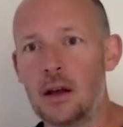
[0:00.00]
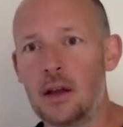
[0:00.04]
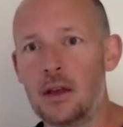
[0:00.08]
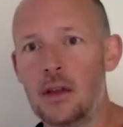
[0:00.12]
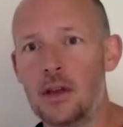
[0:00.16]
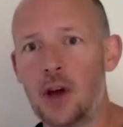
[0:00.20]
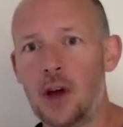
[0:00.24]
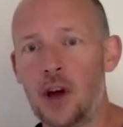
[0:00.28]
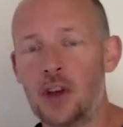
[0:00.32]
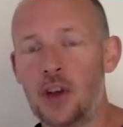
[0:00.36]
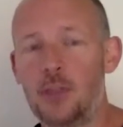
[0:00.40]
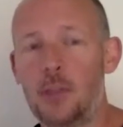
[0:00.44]

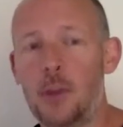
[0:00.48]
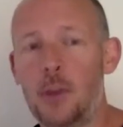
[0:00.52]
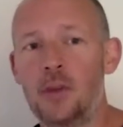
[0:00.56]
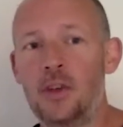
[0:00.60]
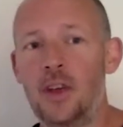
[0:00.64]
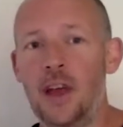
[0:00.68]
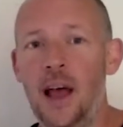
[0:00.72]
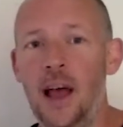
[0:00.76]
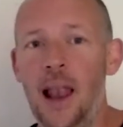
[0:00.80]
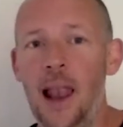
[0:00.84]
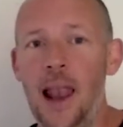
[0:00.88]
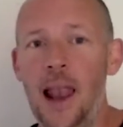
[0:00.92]
that I suppose
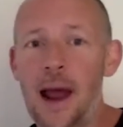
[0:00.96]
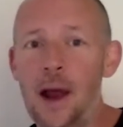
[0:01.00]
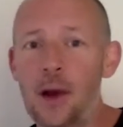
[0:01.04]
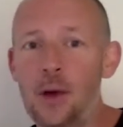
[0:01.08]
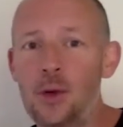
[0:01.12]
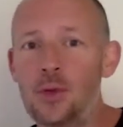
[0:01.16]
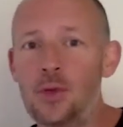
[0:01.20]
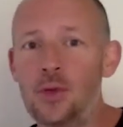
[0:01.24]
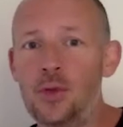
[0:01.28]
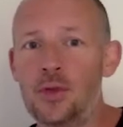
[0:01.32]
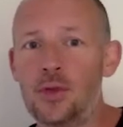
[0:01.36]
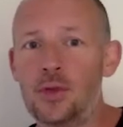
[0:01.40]
it
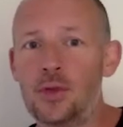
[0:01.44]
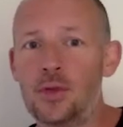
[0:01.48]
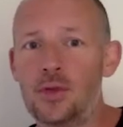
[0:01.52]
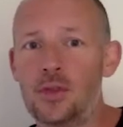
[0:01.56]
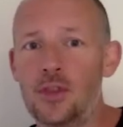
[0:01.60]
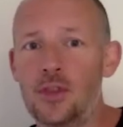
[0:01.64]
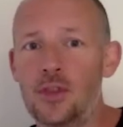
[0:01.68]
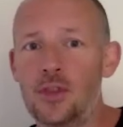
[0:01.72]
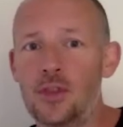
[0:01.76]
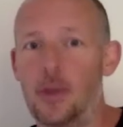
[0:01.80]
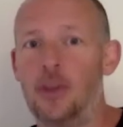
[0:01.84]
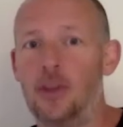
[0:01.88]
allows
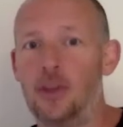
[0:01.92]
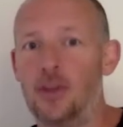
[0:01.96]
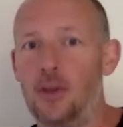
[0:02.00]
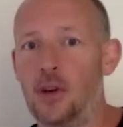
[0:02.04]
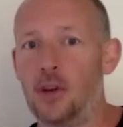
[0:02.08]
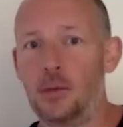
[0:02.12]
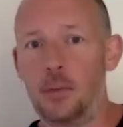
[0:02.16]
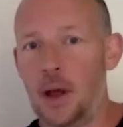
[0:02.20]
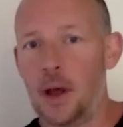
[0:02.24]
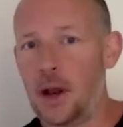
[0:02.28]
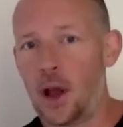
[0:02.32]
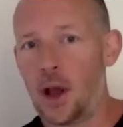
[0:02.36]
Segmentify
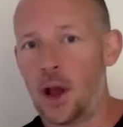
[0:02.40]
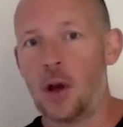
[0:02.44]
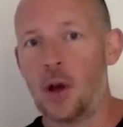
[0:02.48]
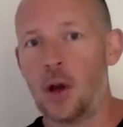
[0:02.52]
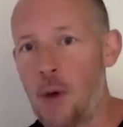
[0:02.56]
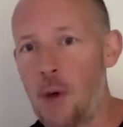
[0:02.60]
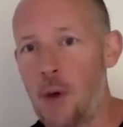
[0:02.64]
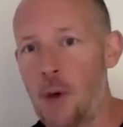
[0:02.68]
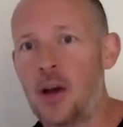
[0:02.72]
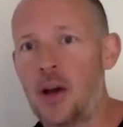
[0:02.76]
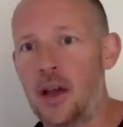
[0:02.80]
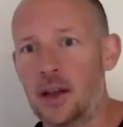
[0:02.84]
to be able to go to
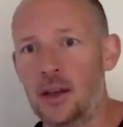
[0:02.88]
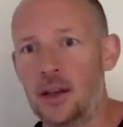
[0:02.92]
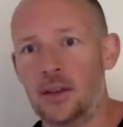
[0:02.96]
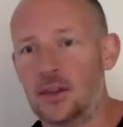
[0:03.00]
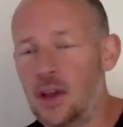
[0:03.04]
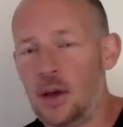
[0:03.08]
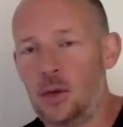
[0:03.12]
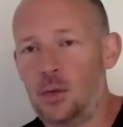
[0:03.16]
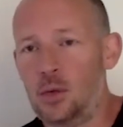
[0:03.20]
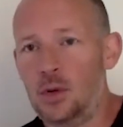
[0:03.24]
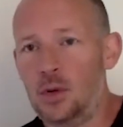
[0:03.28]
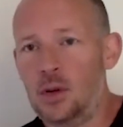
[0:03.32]
market and
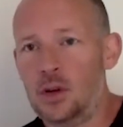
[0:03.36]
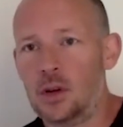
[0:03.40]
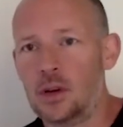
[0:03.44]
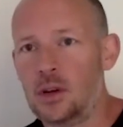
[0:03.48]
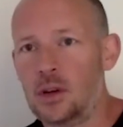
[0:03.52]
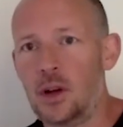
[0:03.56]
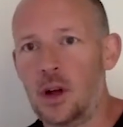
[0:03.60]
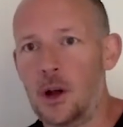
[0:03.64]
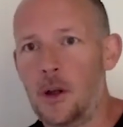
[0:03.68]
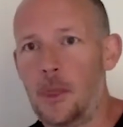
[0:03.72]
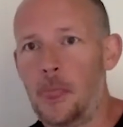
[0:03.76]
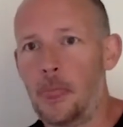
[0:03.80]
say, well, look,
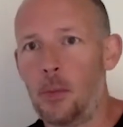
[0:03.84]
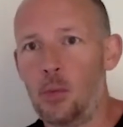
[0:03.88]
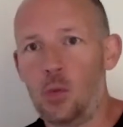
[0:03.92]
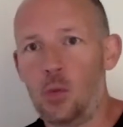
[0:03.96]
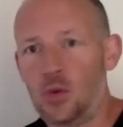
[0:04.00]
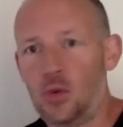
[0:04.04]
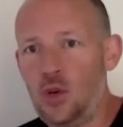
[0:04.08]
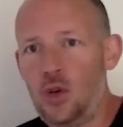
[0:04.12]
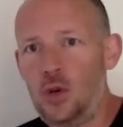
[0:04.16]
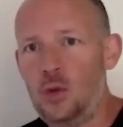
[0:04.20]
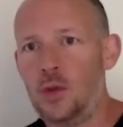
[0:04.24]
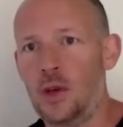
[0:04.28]
you know, we'll
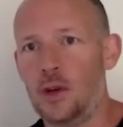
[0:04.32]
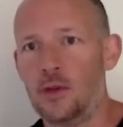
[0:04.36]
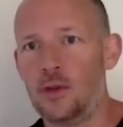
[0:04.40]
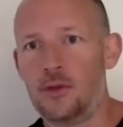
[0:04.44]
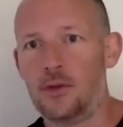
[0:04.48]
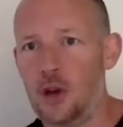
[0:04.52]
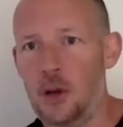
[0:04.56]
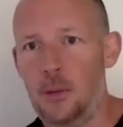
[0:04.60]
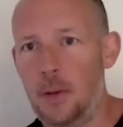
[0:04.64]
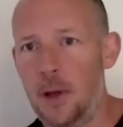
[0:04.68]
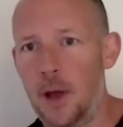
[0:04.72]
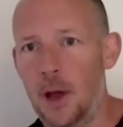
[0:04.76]
do the
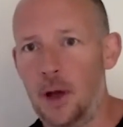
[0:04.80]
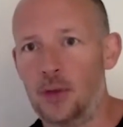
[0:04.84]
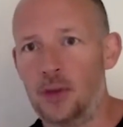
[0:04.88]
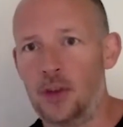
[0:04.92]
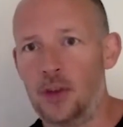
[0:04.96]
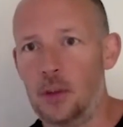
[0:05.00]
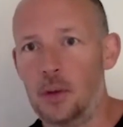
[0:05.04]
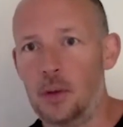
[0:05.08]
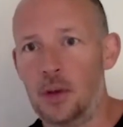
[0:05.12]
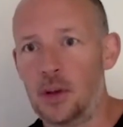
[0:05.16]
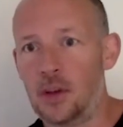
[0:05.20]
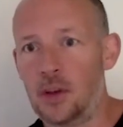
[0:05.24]
free
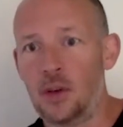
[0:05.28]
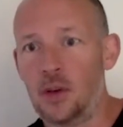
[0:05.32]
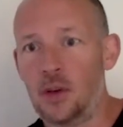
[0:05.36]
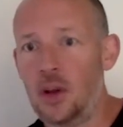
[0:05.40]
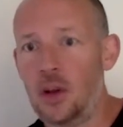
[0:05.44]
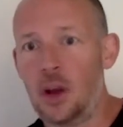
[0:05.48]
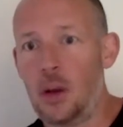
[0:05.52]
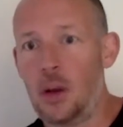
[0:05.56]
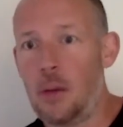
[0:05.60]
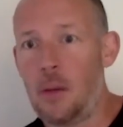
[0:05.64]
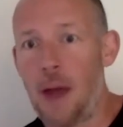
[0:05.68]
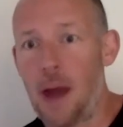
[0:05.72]
POC because it's only
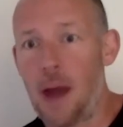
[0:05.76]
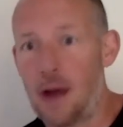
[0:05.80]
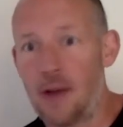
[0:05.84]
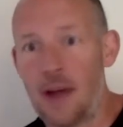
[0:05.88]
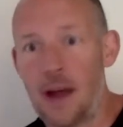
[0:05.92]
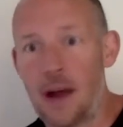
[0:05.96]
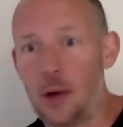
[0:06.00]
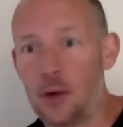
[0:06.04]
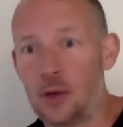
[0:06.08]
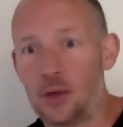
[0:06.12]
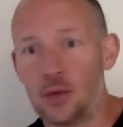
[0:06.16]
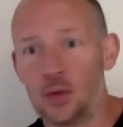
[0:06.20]
going to be a matter of
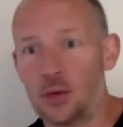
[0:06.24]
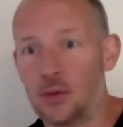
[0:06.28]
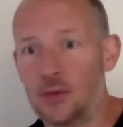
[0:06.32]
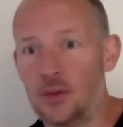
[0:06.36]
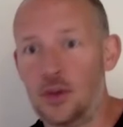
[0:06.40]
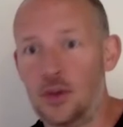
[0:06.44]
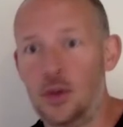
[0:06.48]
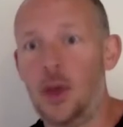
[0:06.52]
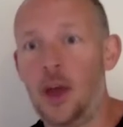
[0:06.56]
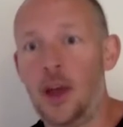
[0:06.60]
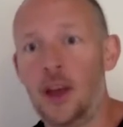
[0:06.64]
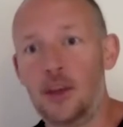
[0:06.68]
hours or a
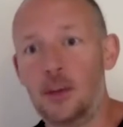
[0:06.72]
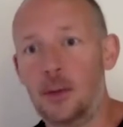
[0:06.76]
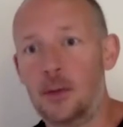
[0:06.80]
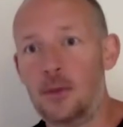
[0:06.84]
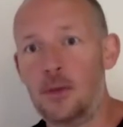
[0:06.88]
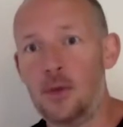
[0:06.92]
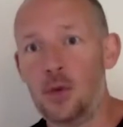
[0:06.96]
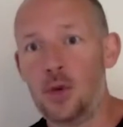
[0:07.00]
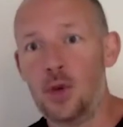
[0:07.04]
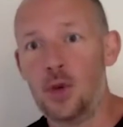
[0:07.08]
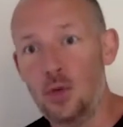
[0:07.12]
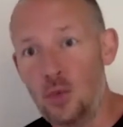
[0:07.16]
few days
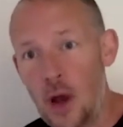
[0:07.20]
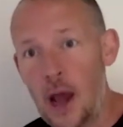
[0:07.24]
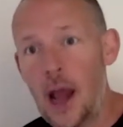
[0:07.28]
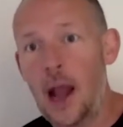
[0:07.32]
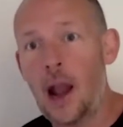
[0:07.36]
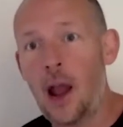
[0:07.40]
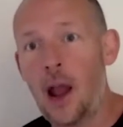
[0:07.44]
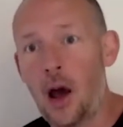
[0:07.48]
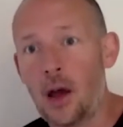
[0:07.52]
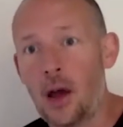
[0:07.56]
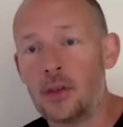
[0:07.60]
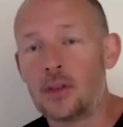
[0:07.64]
before you
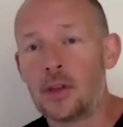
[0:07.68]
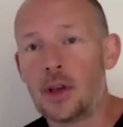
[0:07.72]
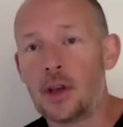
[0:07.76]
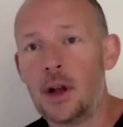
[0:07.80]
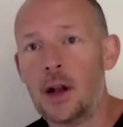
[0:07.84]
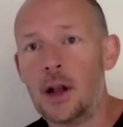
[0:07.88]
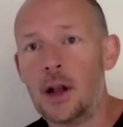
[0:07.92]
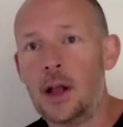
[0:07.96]
realize